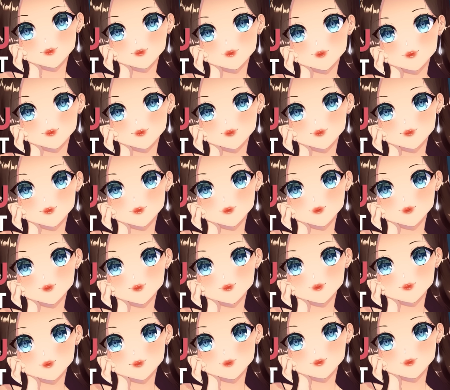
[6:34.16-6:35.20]
that comes up in
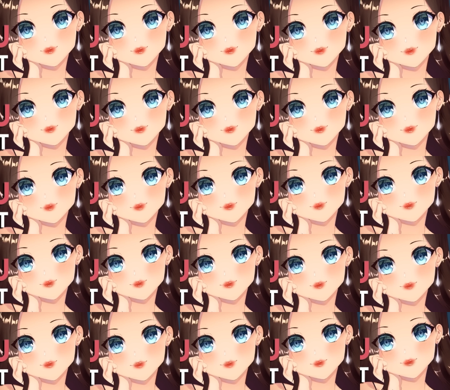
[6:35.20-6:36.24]
a professional environment,
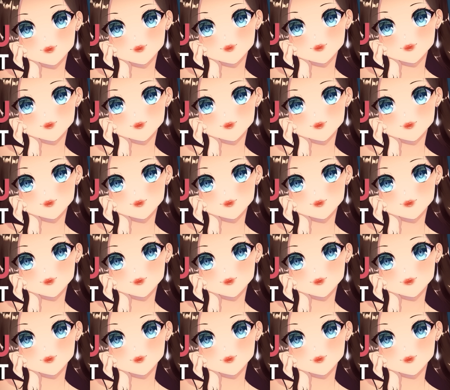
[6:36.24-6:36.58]
so